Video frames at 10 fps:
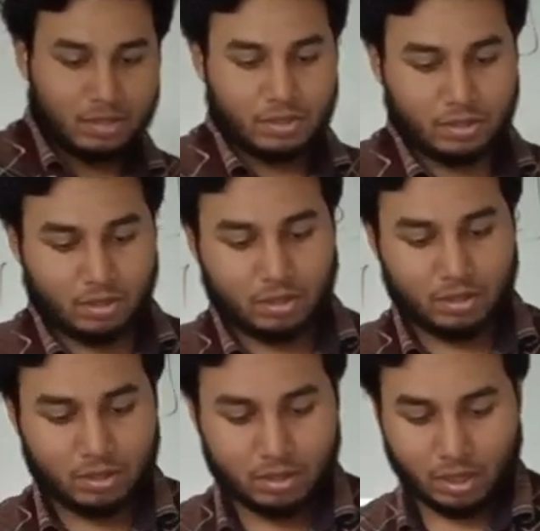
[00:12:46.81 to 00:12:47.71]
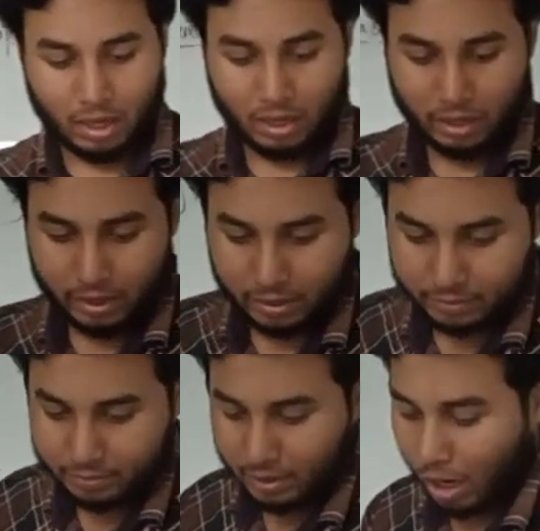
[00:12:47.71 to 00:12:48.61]
So,
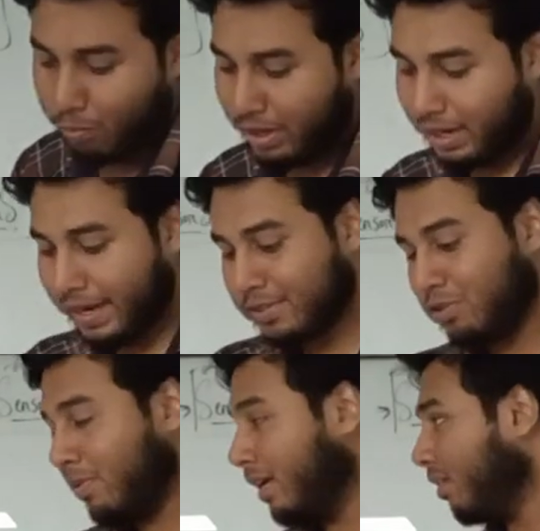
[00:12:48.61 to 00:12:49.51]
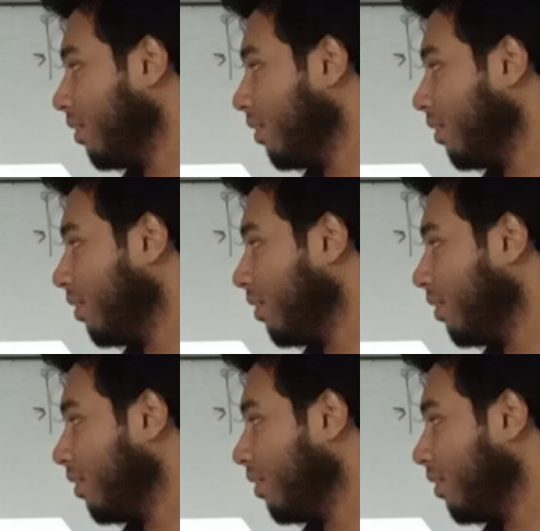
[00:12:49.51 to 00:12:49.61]
how many legs will be?